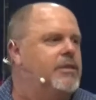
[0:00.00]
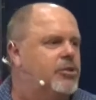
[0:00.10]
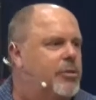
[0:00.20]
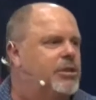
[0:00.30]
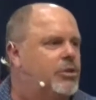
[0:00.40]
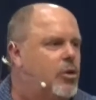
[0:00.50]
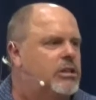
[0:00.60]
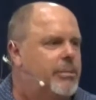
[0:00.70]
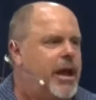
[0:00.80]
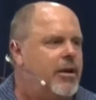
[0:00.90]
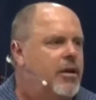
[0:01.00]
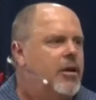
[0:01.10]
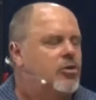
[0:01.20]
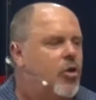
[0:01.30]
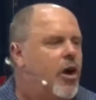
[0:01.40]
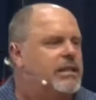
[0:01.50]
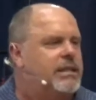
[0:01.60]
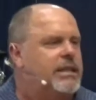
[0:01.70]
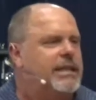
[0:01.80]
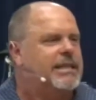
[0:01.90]
the scripture talks about
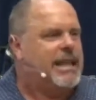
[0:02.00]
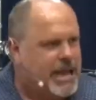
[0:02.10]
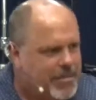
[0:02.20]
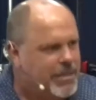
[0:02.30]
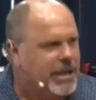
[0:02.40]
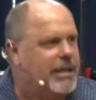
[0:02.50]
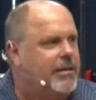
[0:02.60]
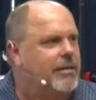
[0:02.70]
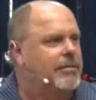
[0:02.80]
Christ is in me.